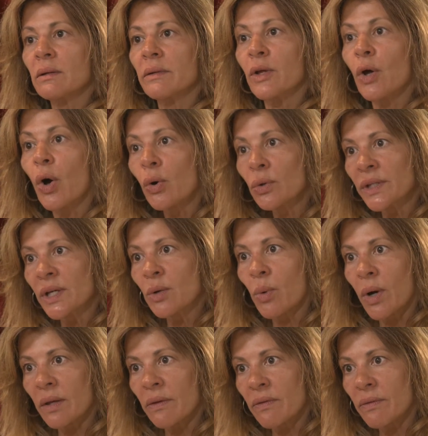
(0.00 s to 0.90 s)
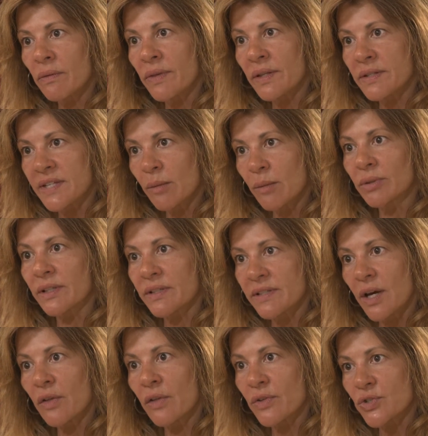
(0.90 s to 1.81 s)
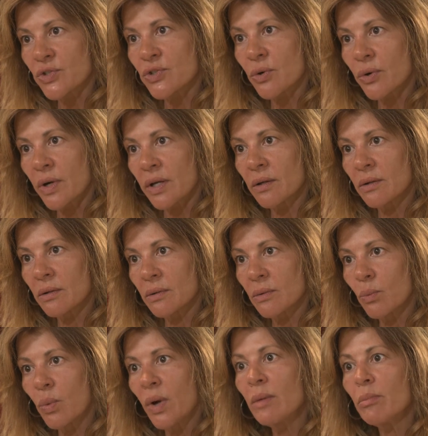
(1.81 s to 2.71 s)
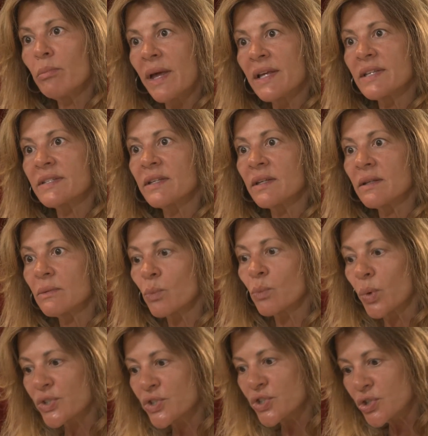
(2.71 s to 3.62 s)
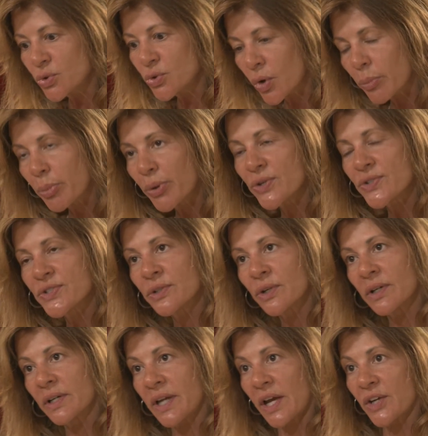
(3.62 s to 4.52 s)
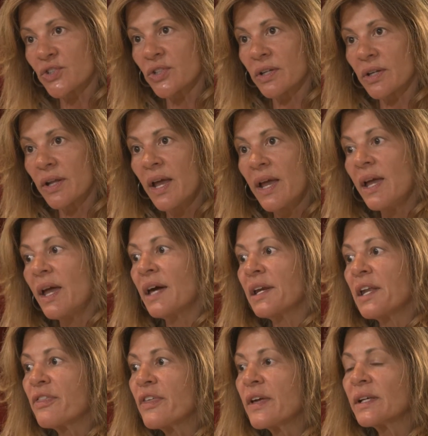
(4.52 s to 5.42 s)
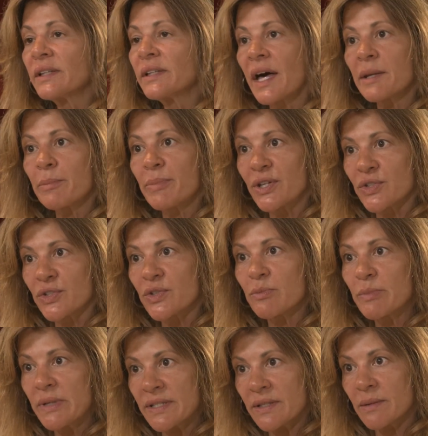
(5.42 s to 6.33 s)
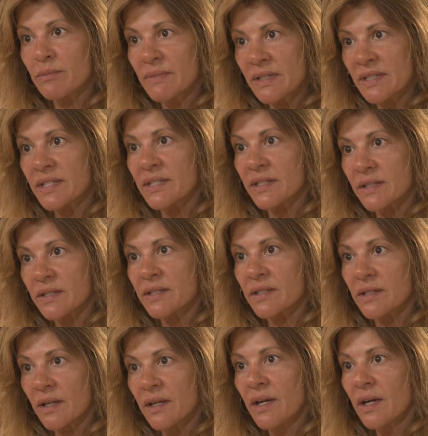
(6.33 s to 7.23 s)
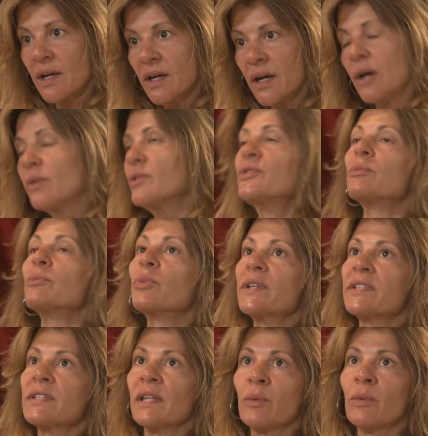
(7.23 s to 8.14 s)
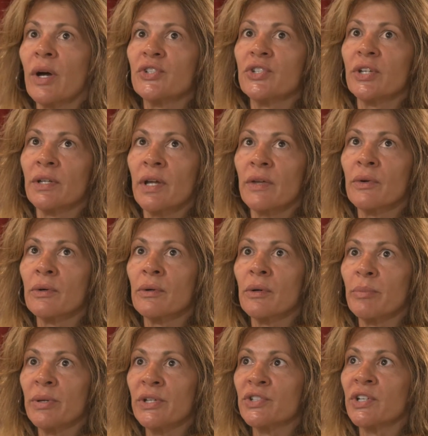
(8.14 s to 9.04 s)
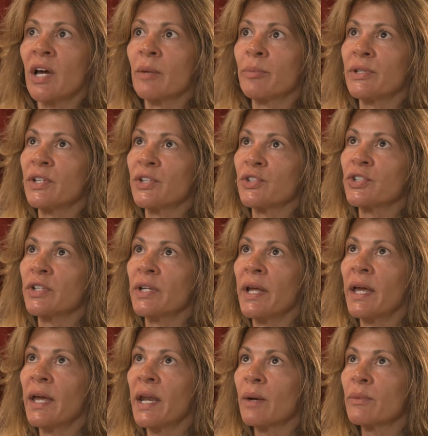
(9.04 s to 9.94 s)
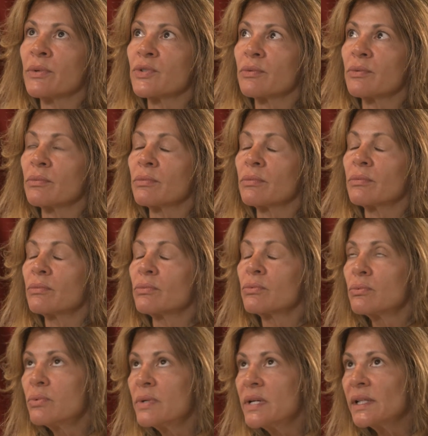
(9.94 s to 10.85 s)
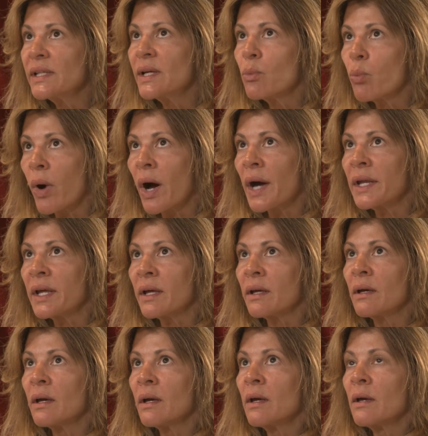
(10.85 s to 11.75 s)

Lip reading: only one that's able to tell this story? What makes it, what's your personal connection? And I think a lot of pitches miss this. I was recently watching another pitch competition, and I was really wanting